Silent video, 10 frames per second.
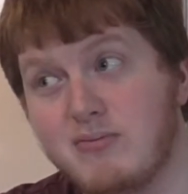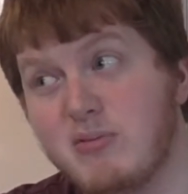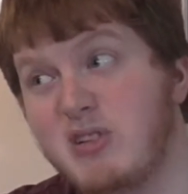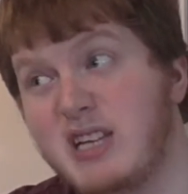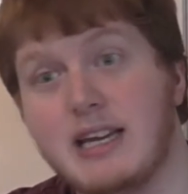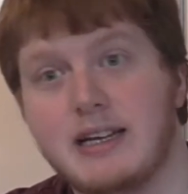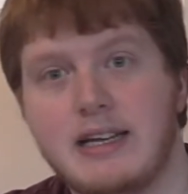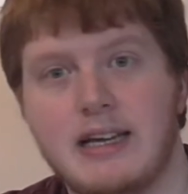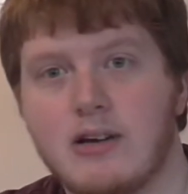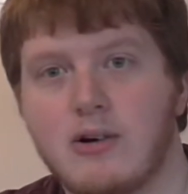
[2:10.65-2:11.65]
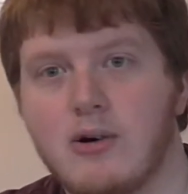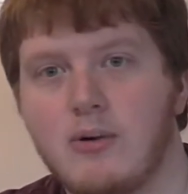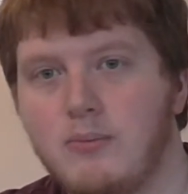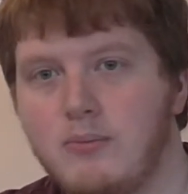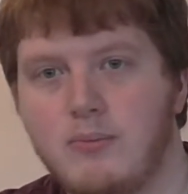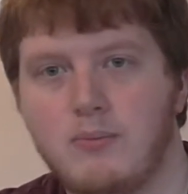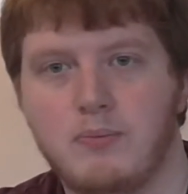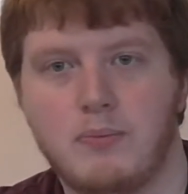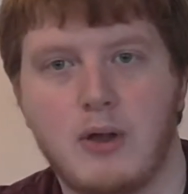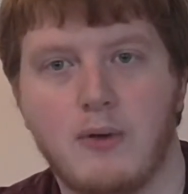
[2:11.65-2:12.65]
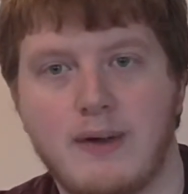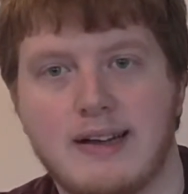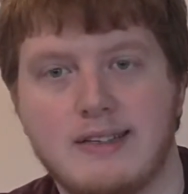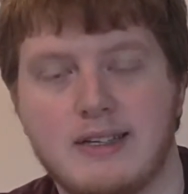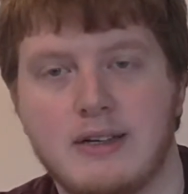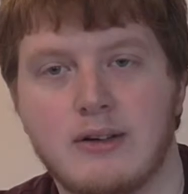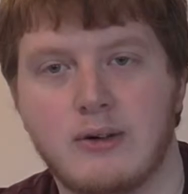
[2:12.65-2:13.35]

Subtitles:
D&D or your fantasy